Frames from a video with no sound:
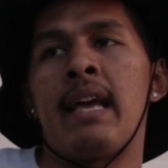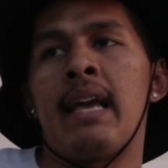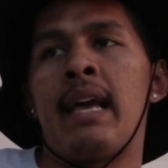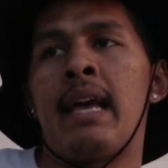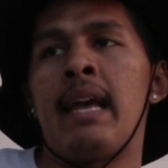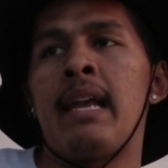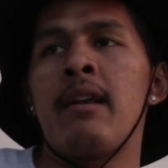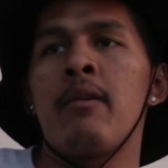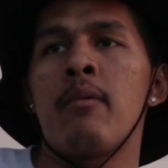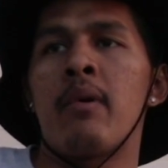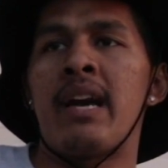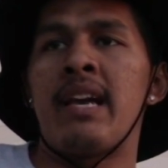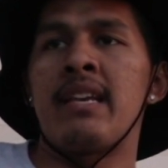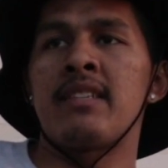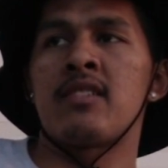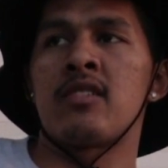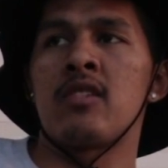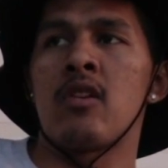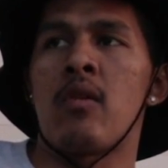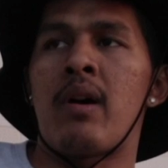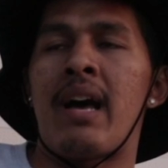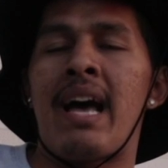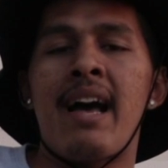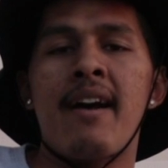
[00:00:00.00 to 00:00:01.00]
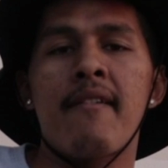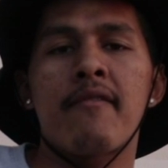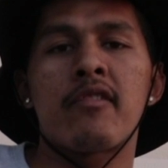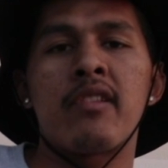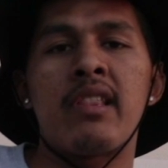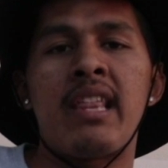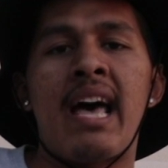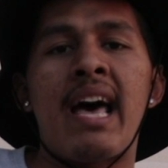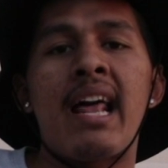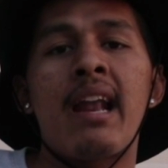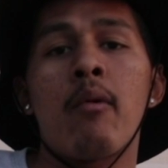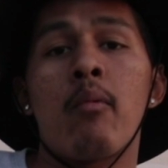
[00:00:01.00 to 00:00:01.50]
anyway, so
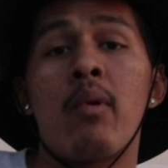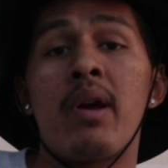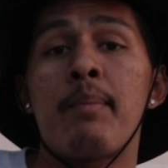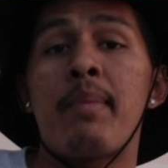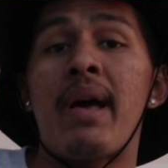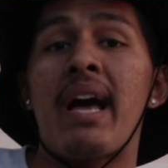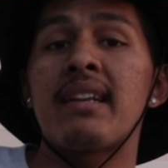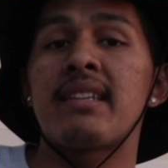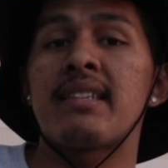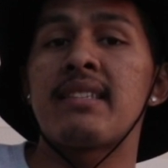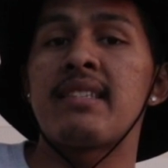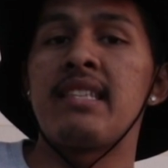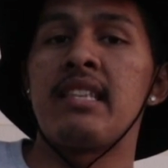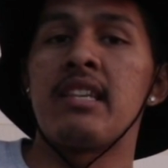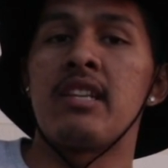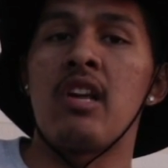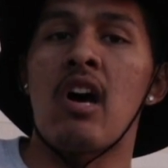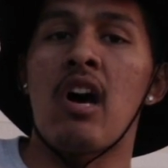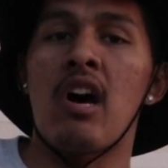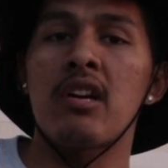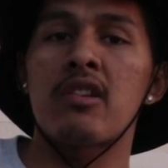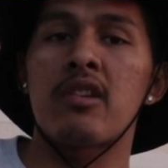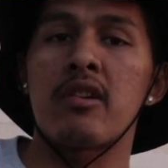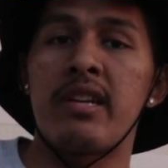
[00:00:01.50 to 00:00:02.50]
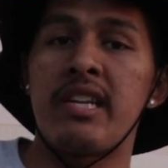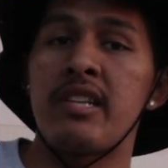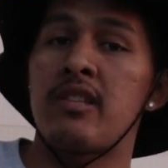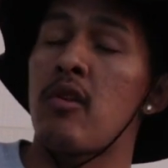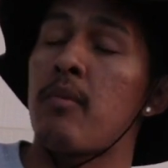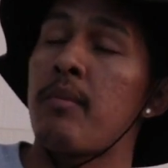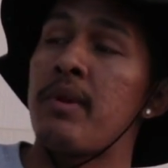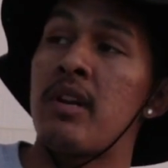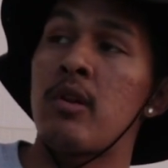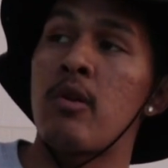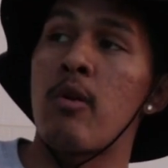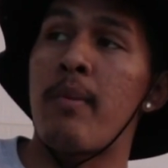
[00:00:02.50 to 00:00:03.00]
after that, I went back to see the doctor. He
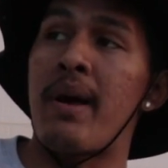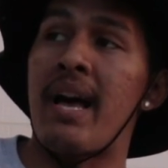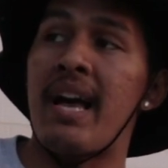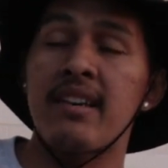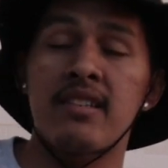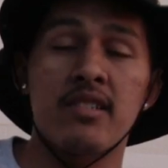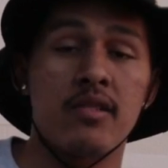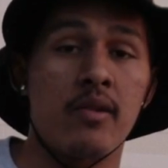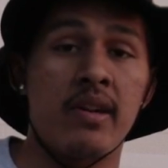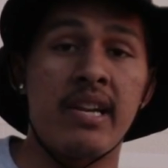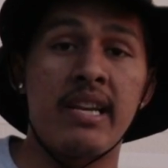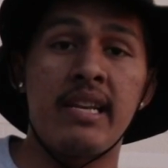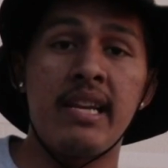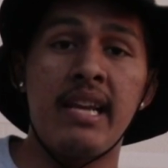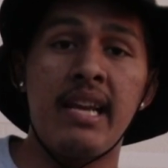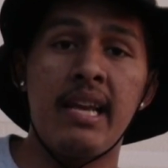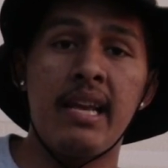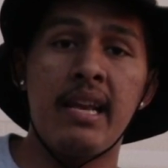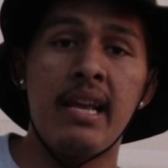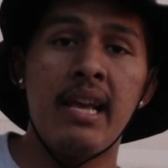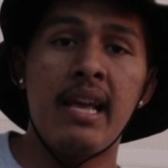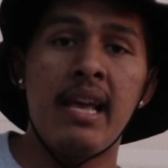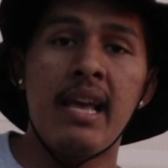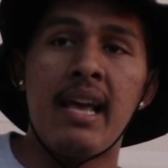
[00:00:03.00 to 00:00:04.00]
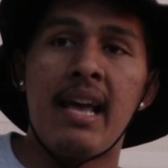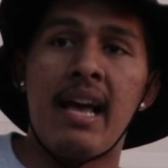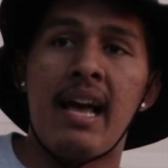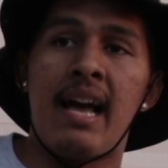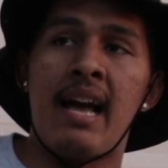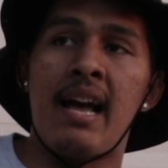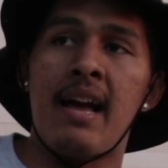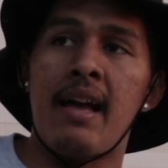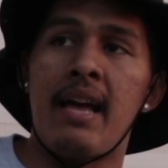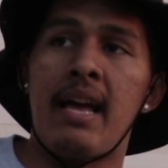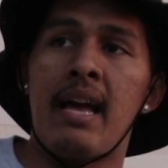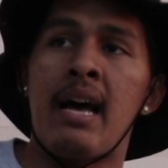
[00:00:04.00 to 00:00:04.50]
told me to go back, so I did.
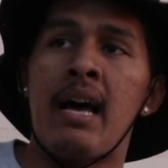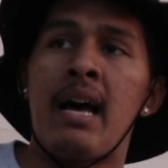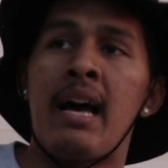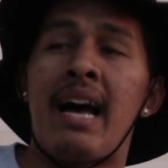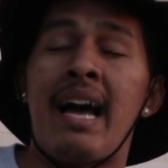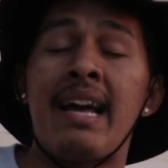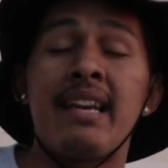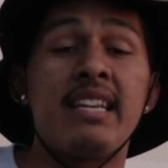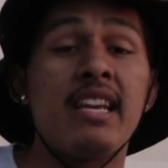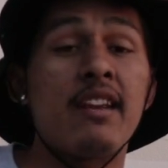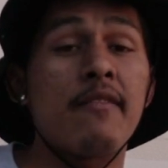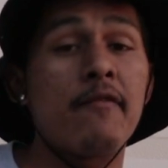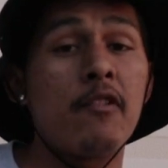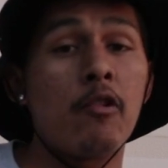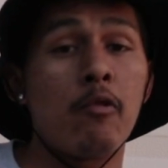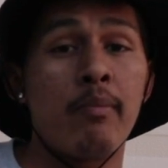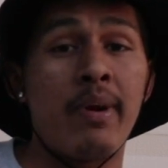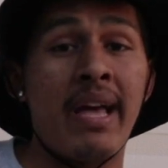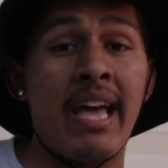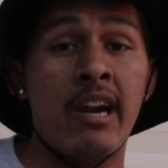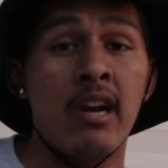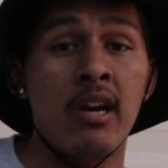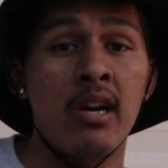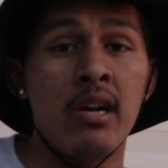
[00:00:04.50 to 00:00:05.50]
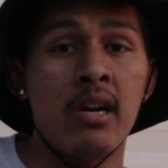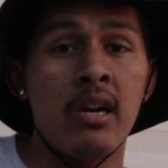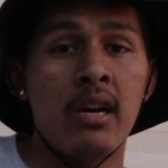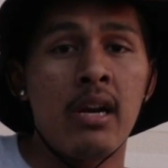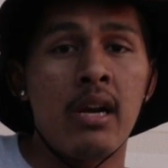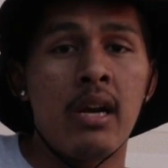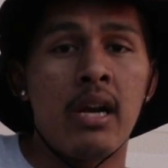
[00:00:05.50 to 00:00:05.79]
I did feel better.